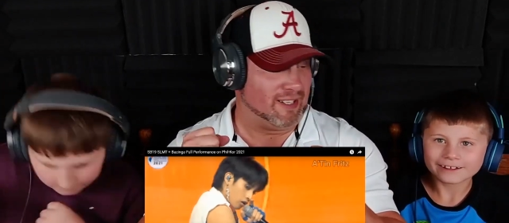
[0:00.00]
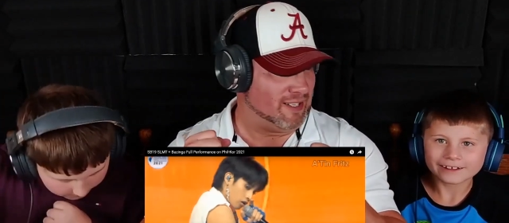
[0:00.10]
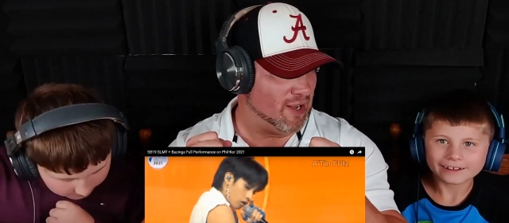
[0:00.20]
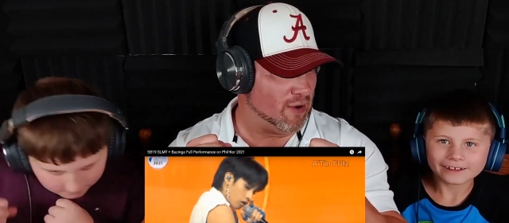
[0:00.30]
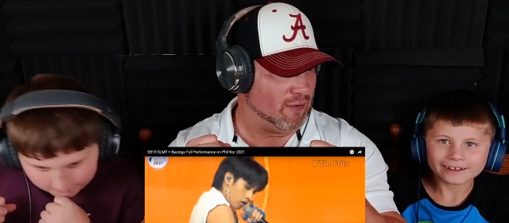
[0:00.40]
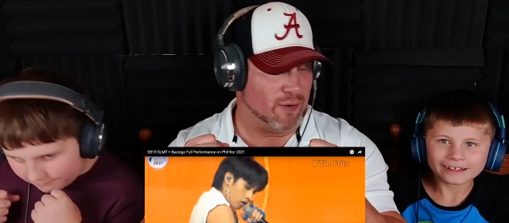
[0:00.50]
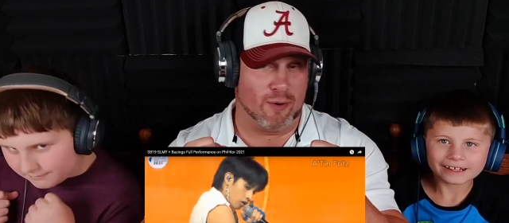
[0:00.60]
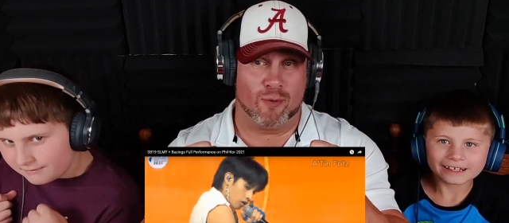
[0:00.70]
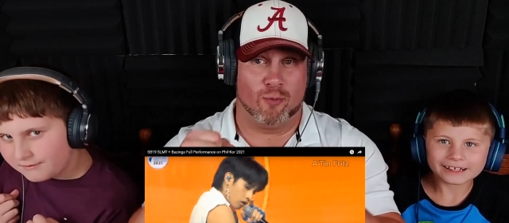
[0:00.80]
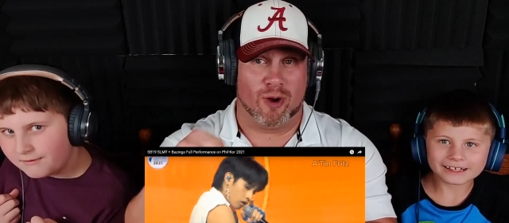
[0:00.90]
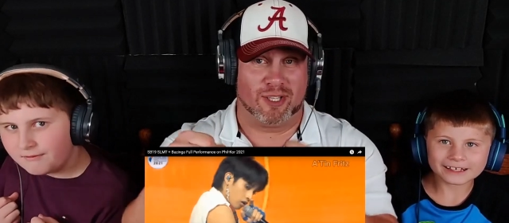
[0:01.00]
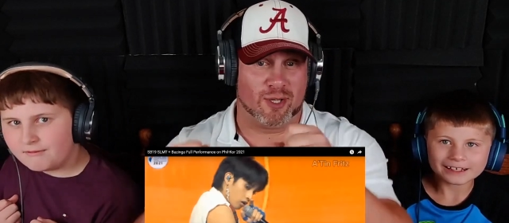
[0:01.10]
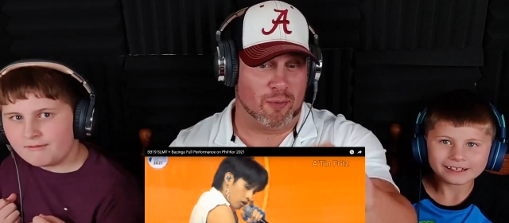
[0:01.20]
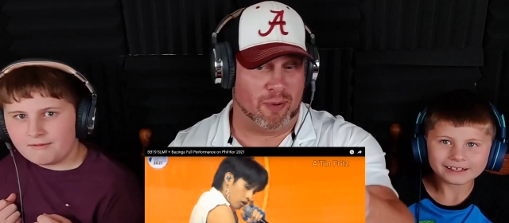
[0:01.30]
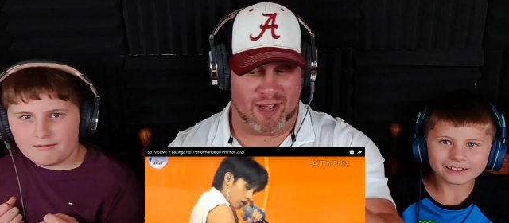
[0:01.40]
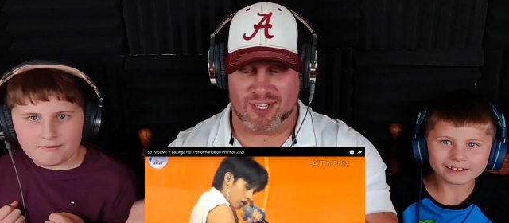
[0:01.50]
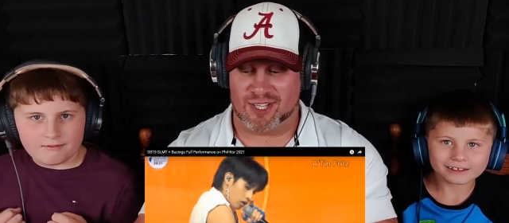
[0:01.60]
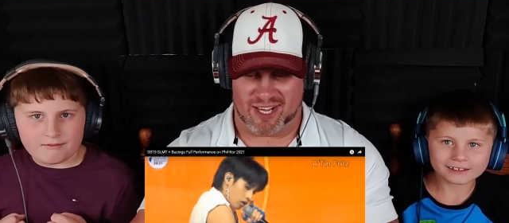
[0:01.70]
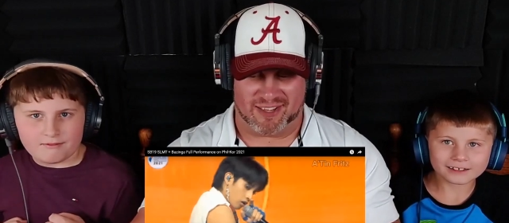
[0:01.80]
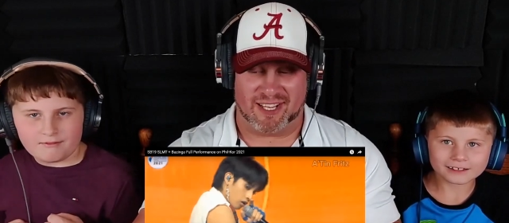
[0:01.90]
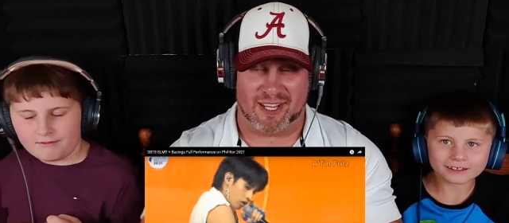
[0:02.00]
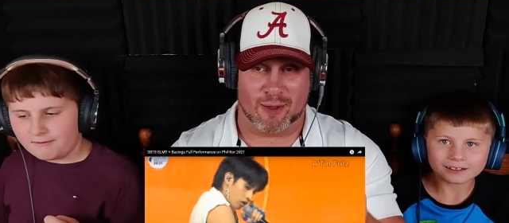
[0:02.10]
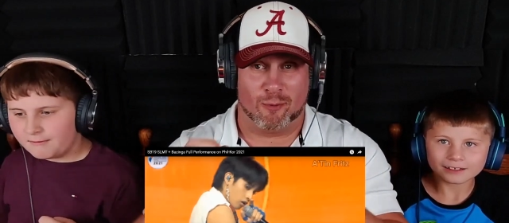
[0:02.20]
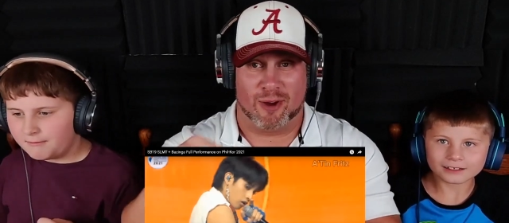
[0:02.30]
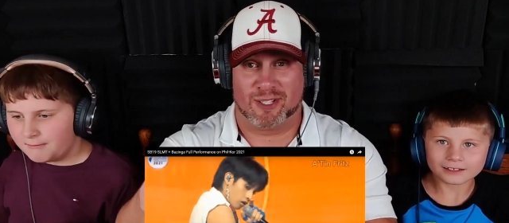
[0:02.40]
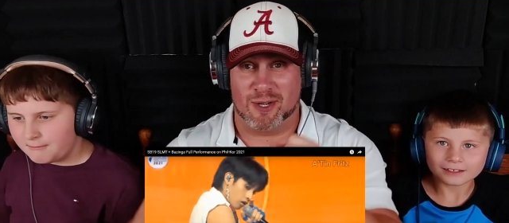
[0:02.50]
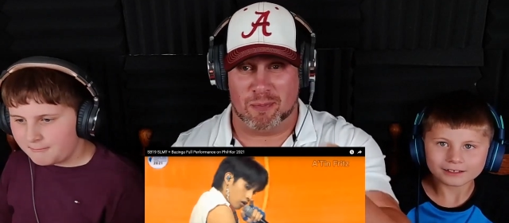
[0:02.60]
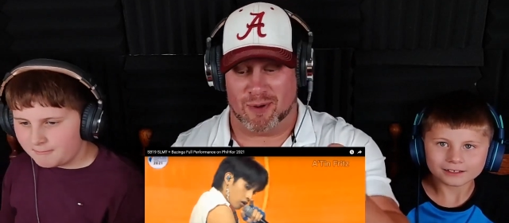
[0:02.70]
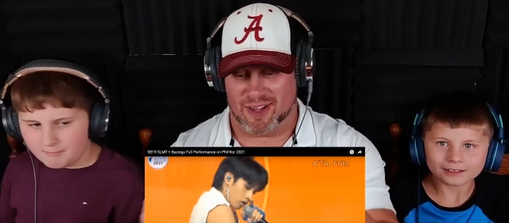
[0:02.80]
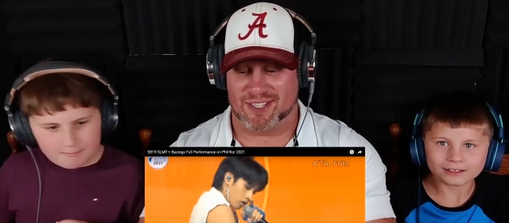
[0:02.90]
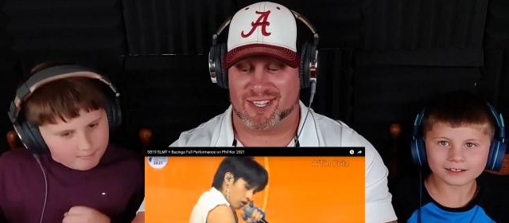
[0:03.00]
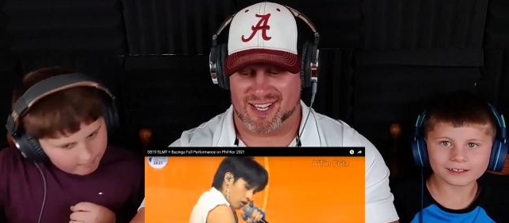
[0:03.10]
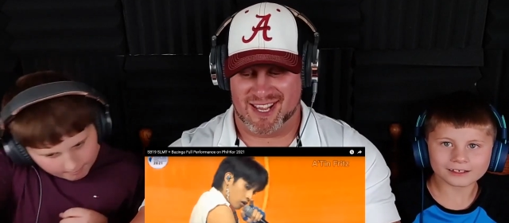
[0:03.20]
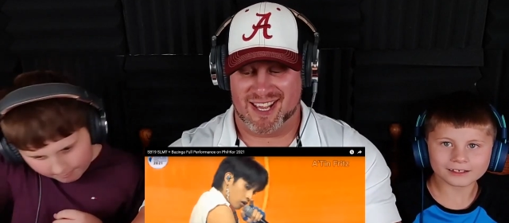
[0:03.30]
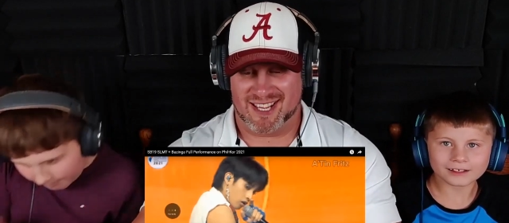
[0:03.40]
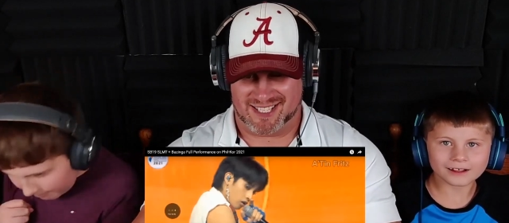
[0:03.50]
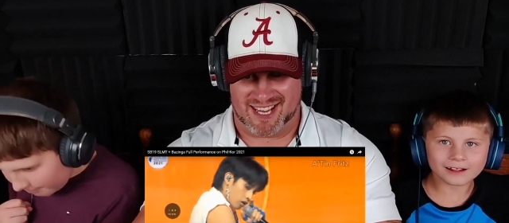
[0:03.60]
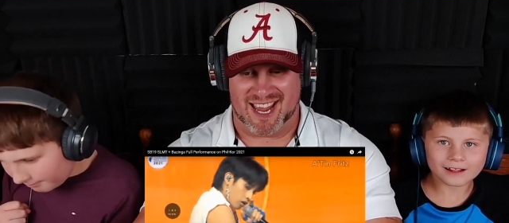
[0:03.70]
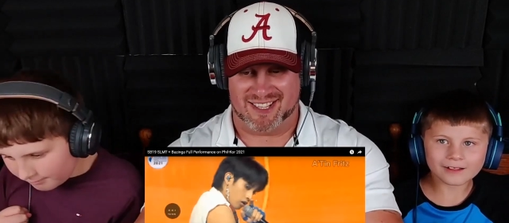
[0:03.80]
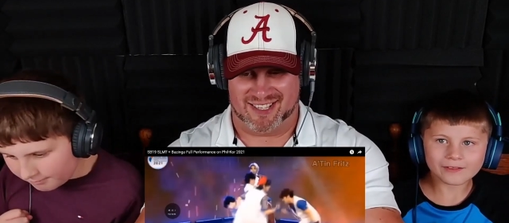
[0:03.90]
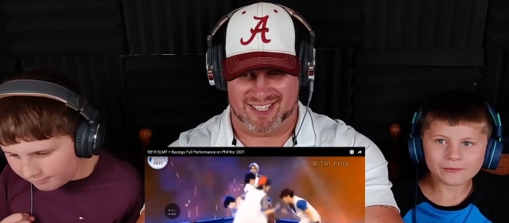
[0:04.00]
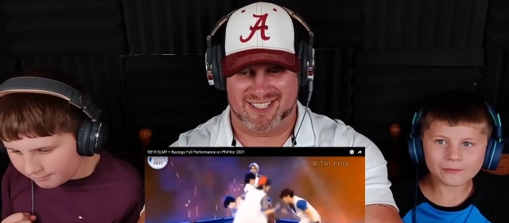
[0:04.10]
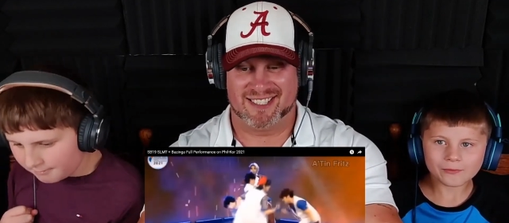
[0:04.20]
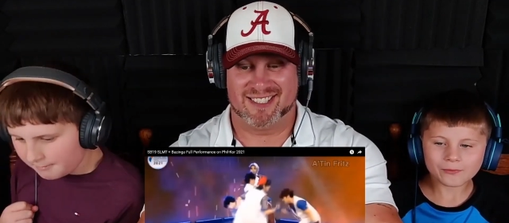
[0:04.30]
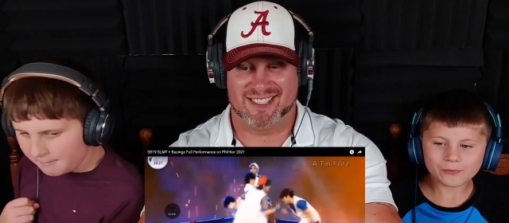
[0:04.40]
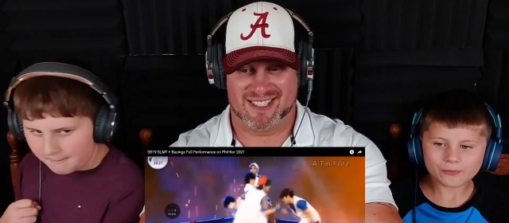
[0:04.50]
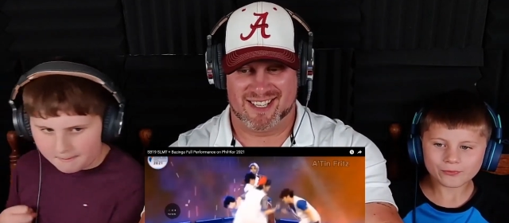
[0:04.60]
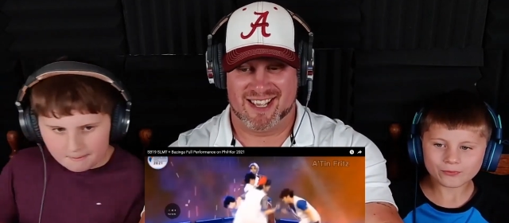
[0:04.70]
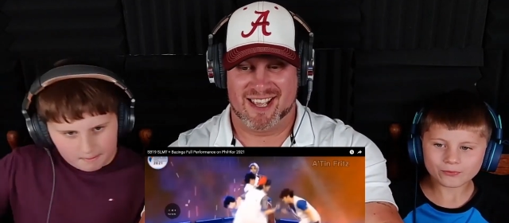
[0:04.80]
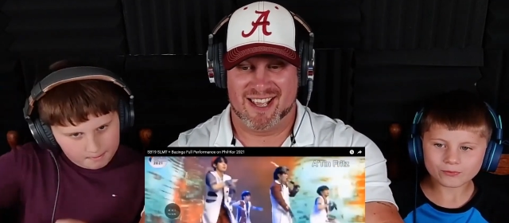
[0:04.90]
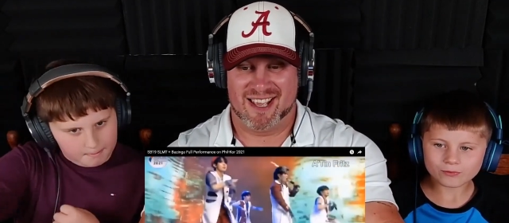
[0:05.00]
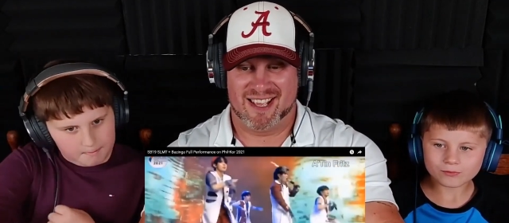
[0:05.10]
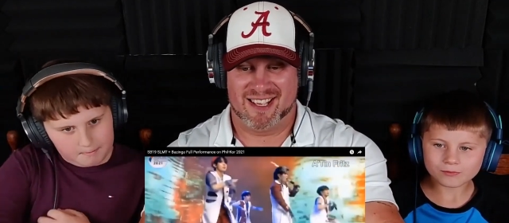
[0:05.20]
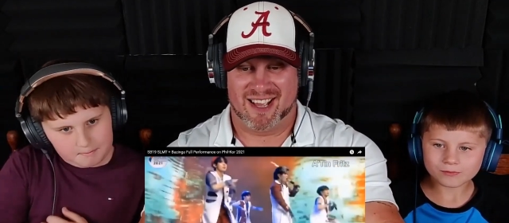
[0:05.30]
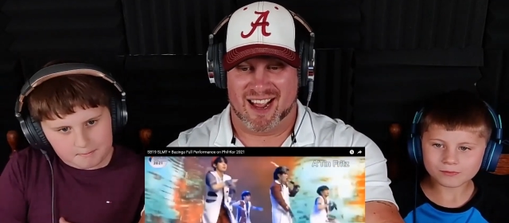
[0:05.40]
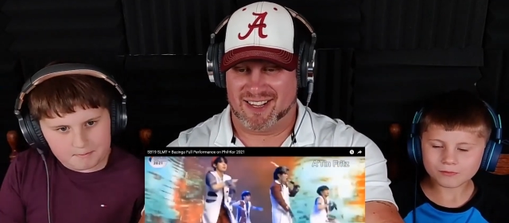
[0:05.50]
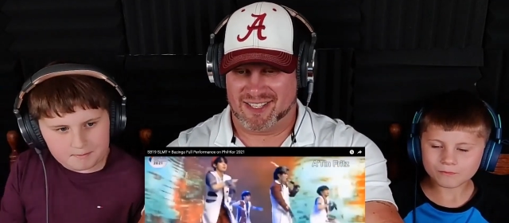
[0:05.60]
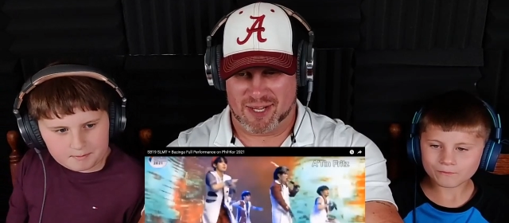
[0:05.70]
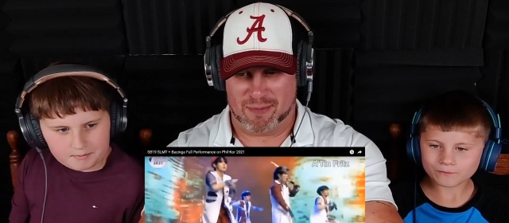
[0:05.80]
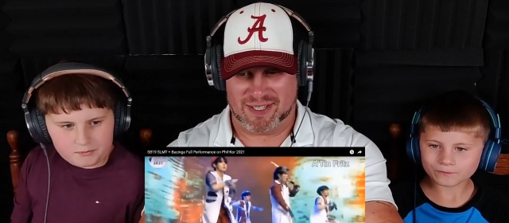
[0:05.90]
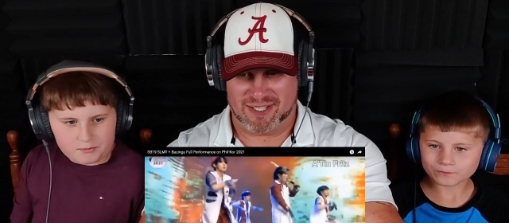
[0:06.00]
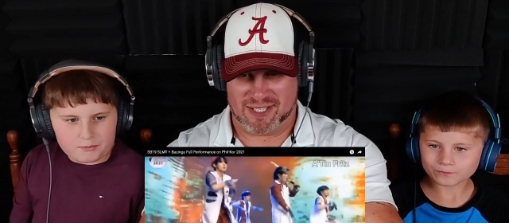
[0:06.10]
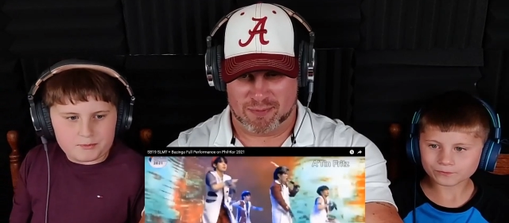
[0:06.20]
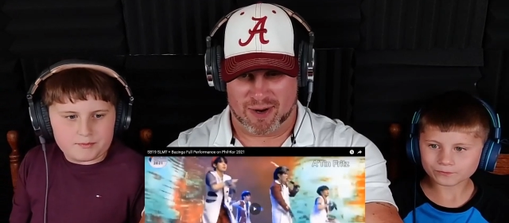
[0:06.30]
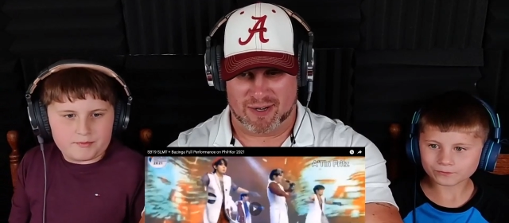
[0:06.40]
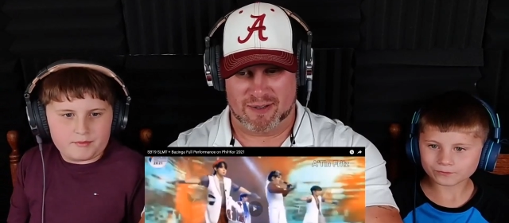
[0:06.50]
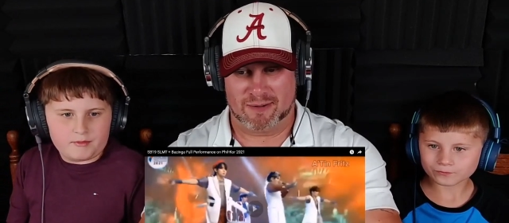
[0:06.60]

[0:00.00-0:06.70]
Speaker 1: Kung Fu 1-2 punch, yeah, they did the 1-2 punch. Exactly. All right, let's go back to this part. They